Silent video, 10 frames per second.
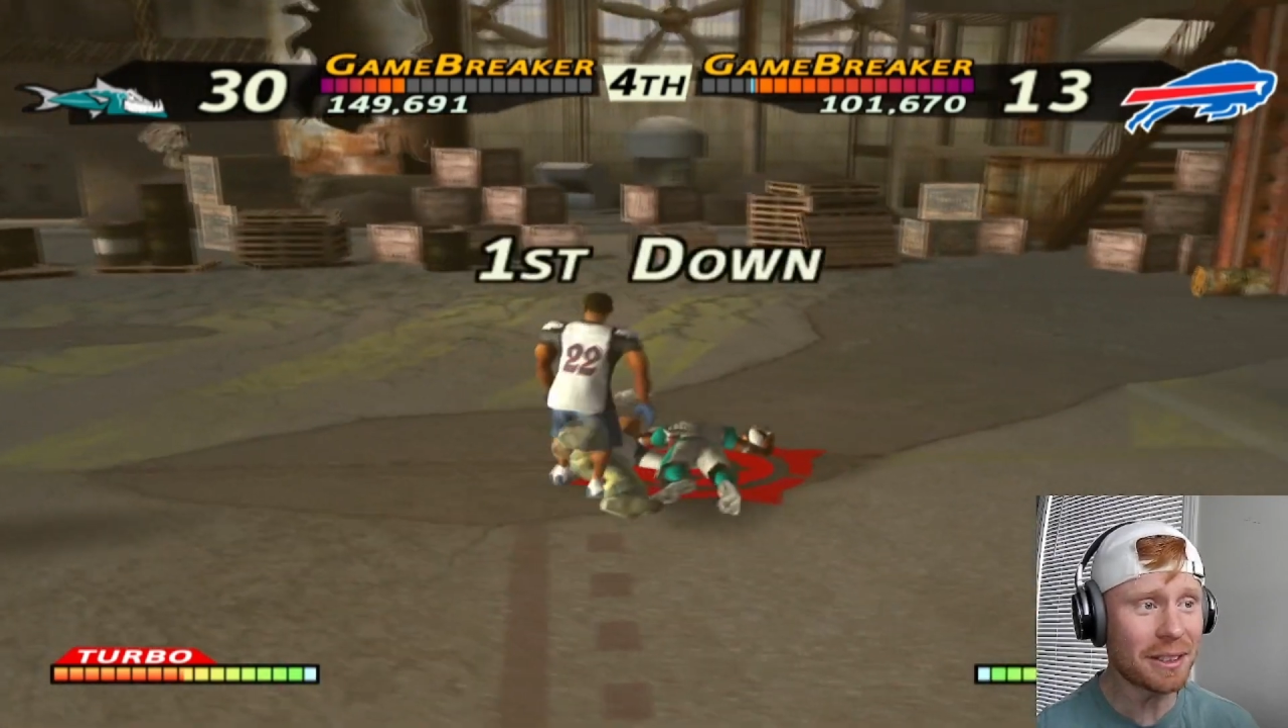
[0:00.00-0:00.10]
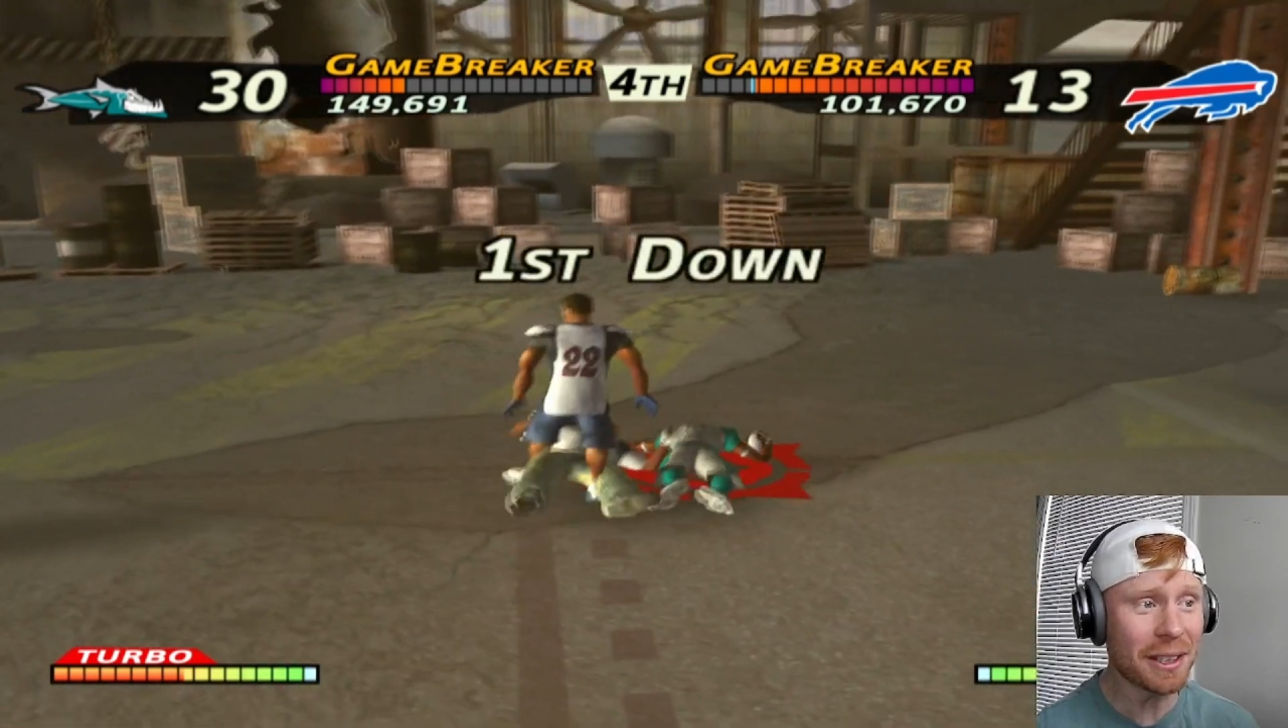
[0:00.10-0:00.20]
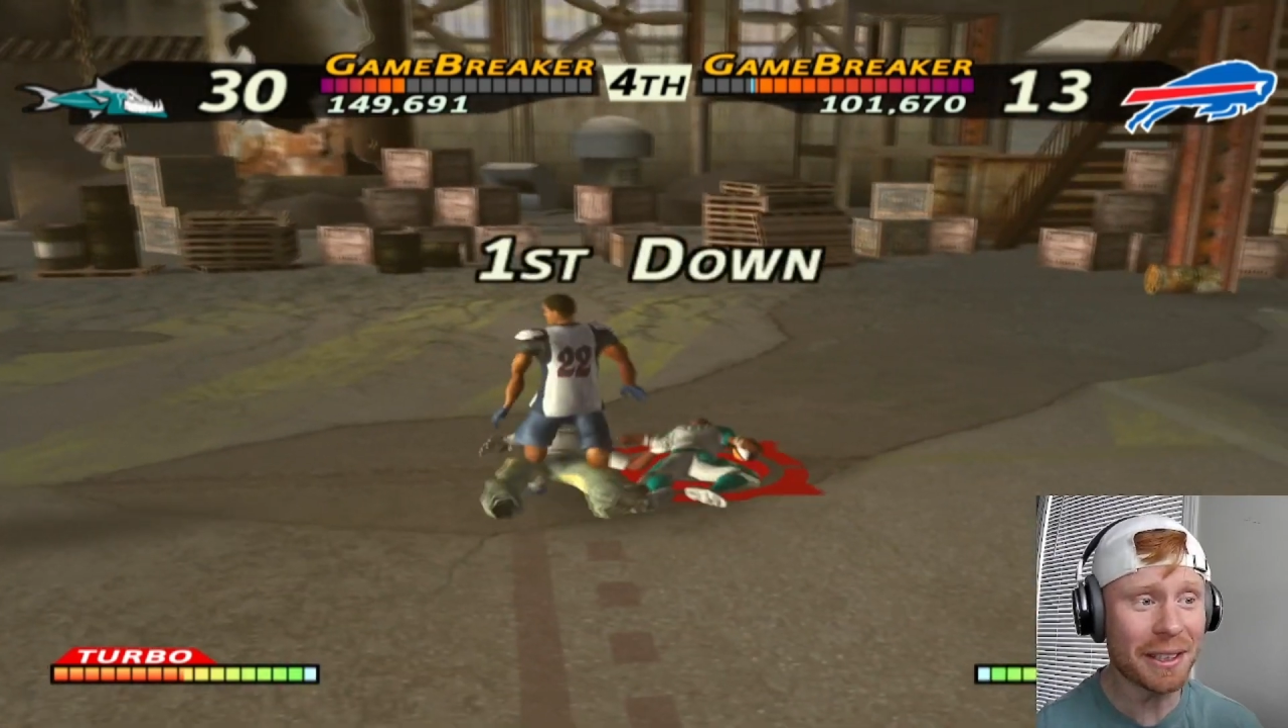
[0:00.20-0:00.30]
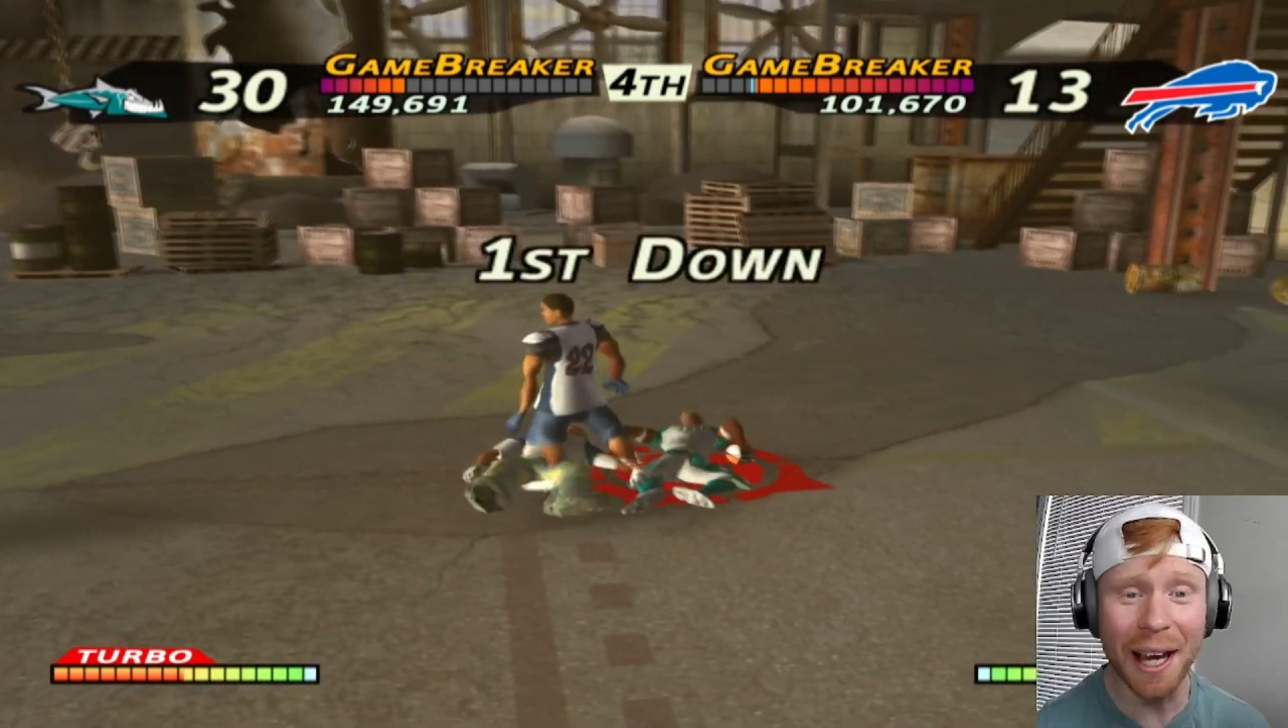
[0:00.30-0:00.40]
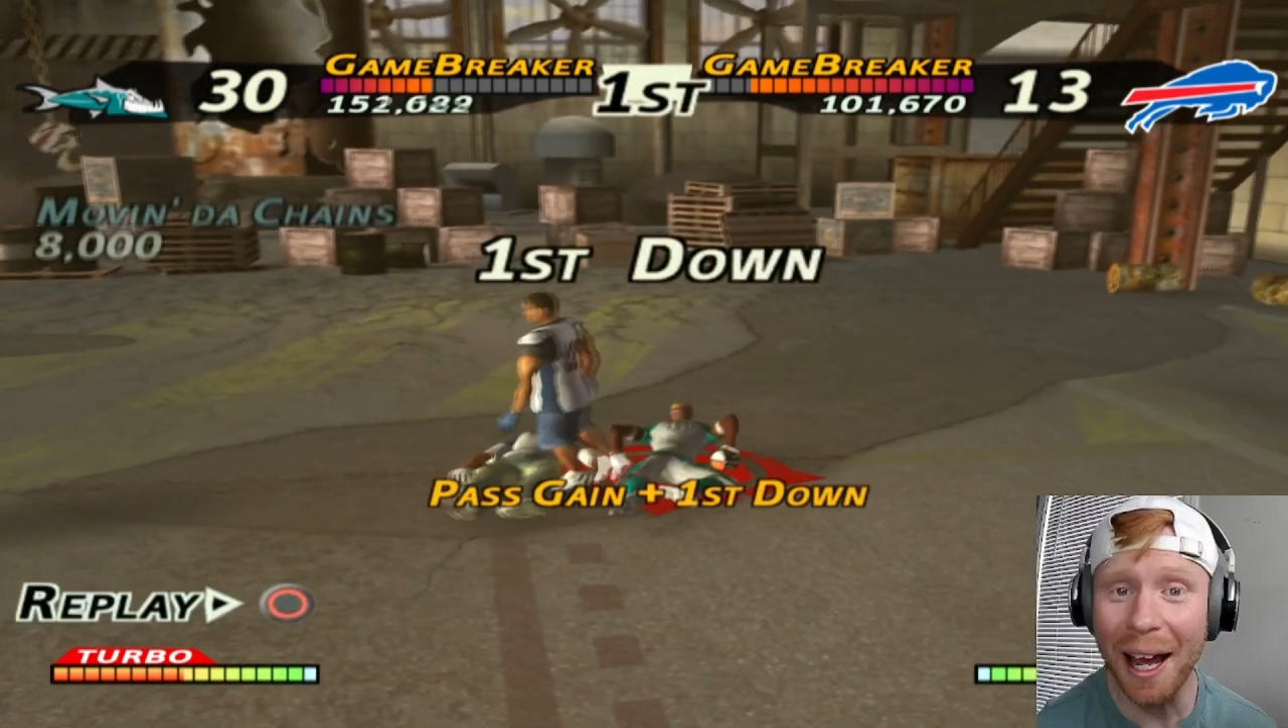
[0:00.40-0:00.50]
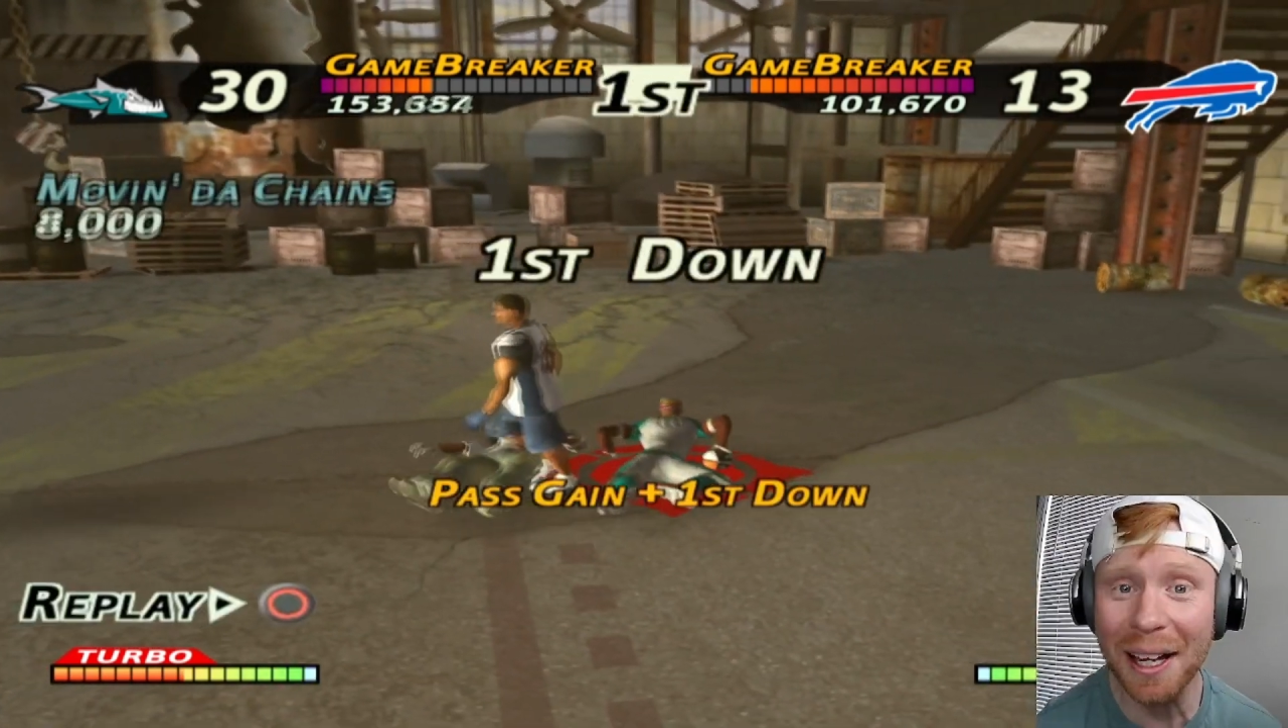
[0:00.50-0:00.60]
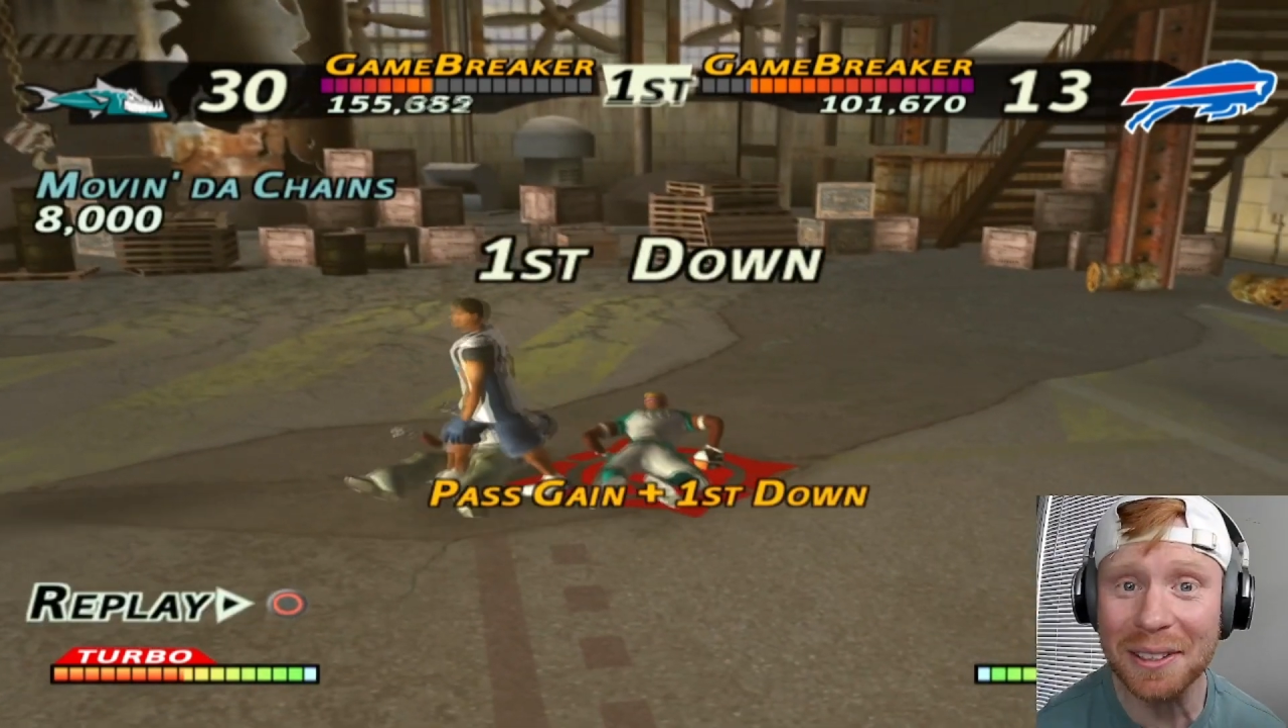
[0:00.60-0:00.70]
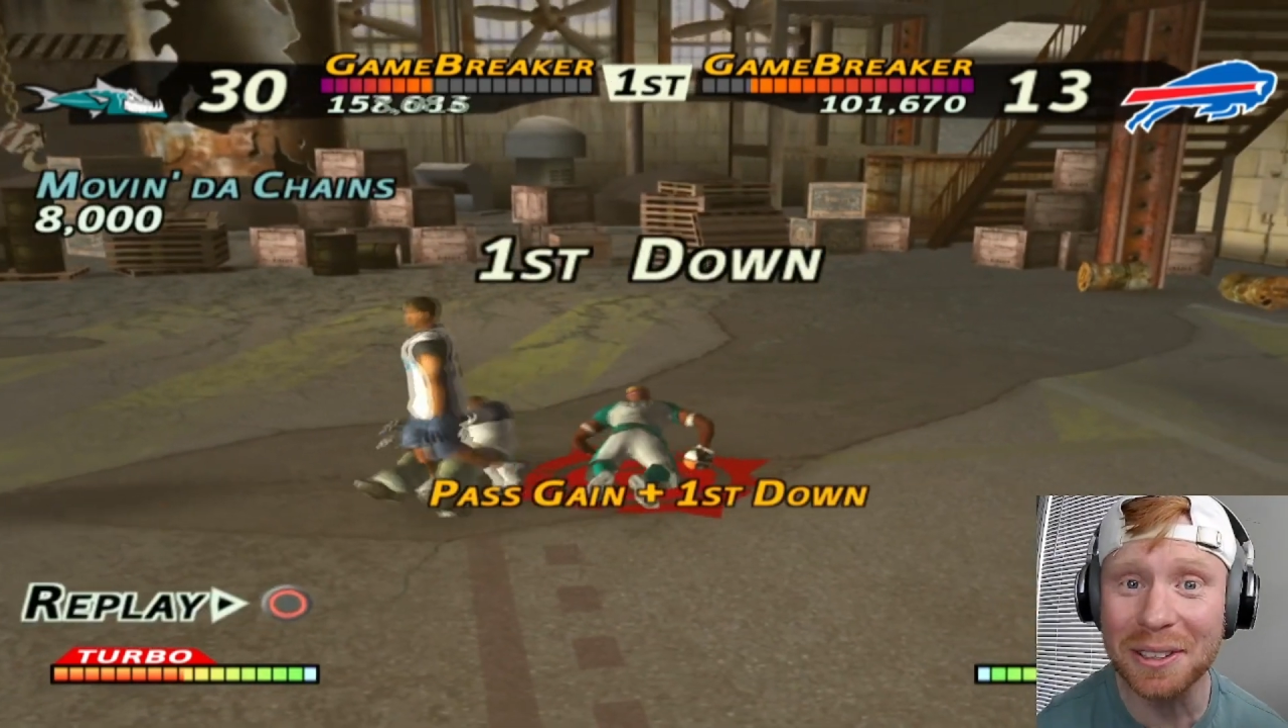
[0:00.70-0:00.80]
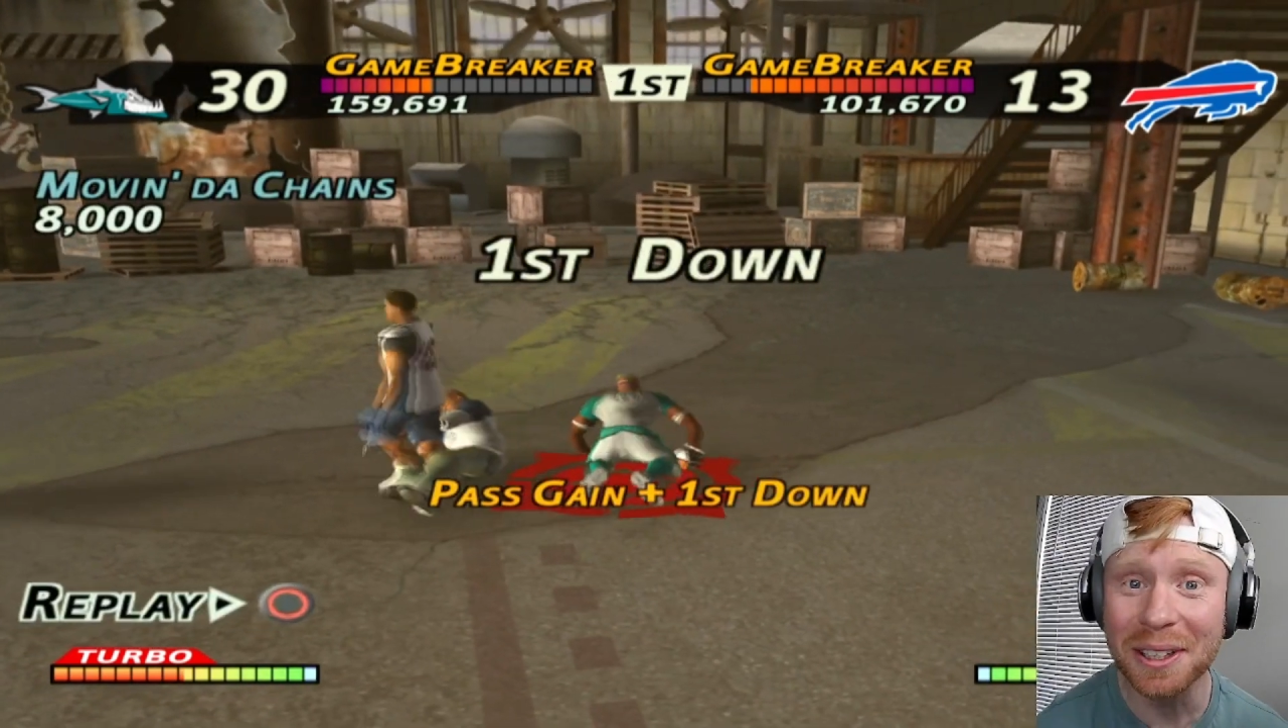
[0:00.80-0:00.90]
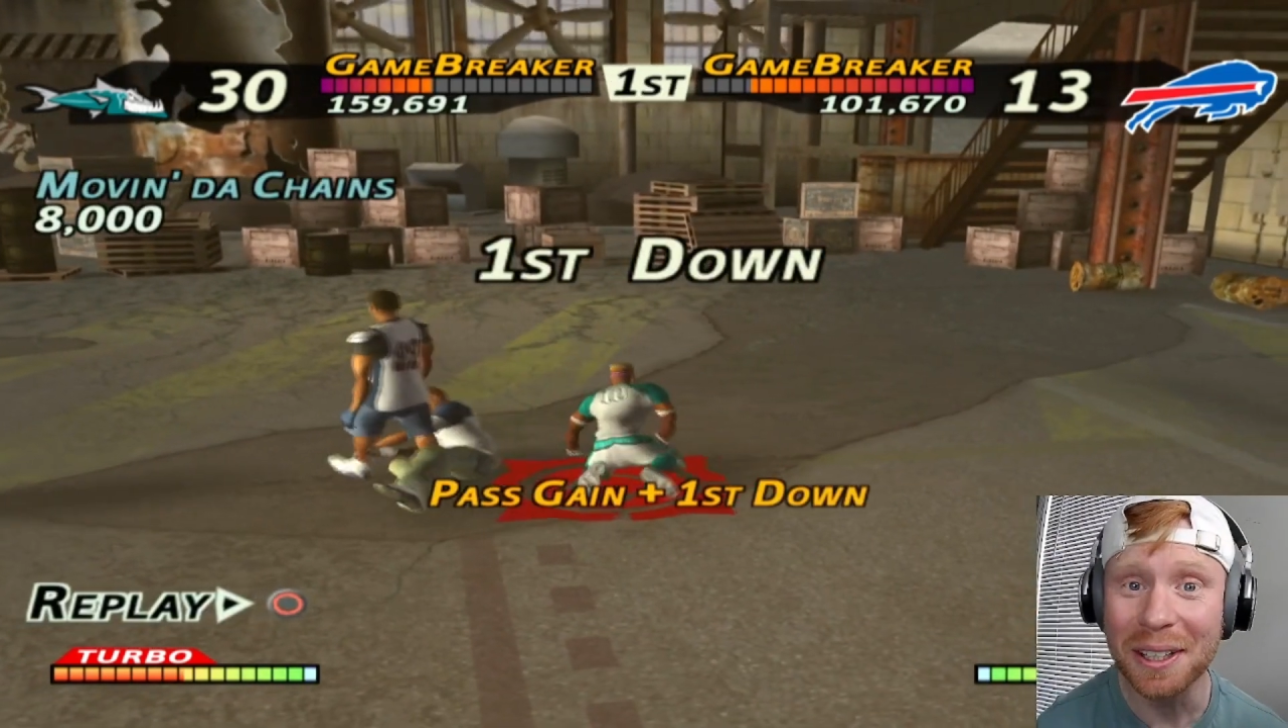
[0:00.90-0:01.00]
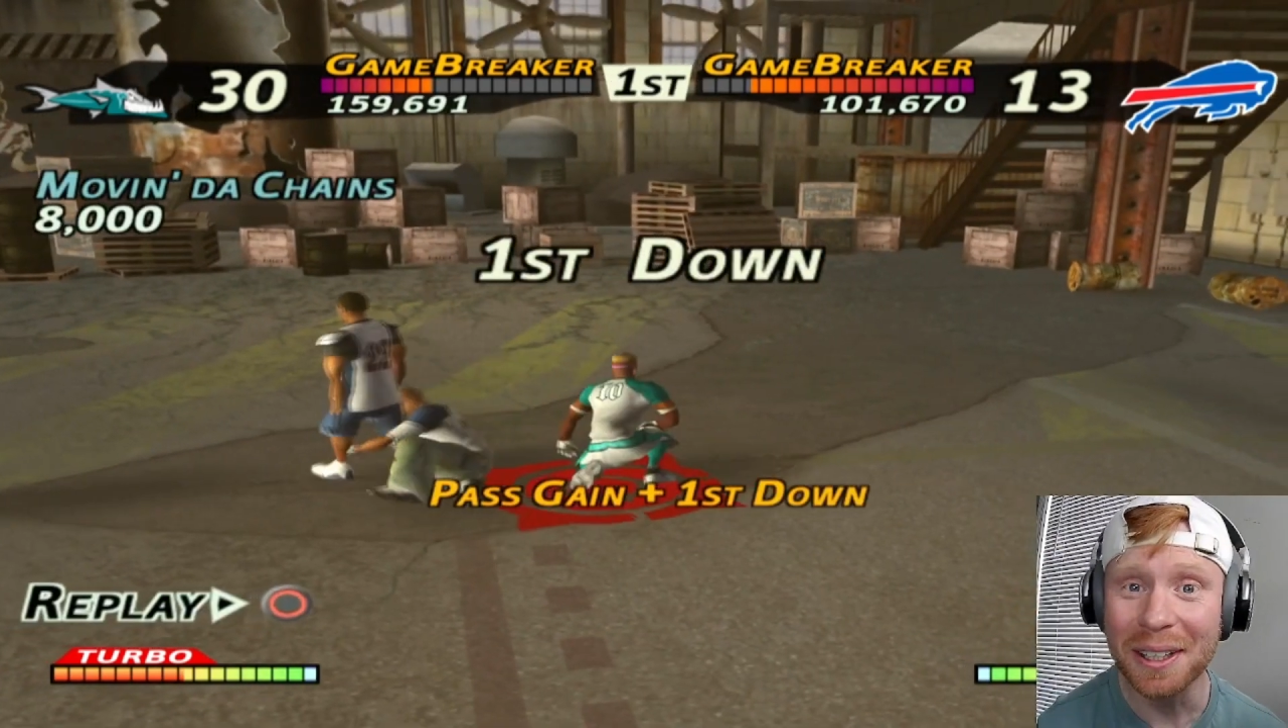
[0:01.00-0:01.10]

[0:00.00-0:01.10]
a catch!